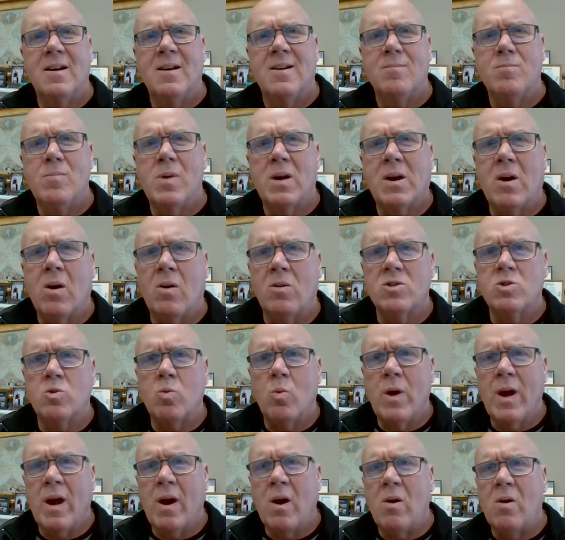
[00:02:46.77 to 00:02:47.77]
Because
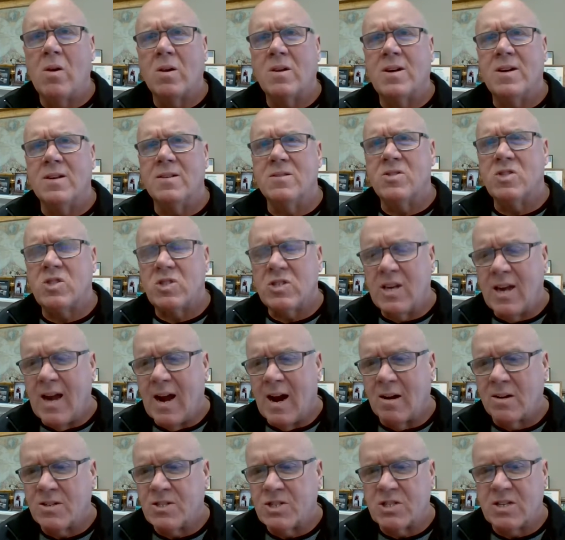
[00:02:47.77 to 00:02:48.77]
we all can see
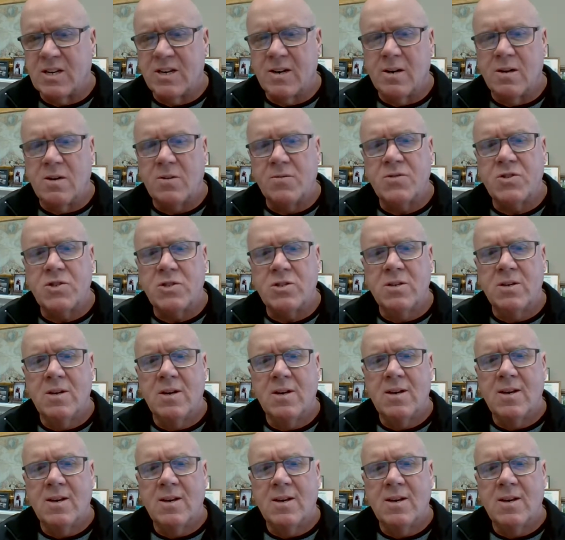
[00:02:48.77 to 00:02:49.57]
ourselves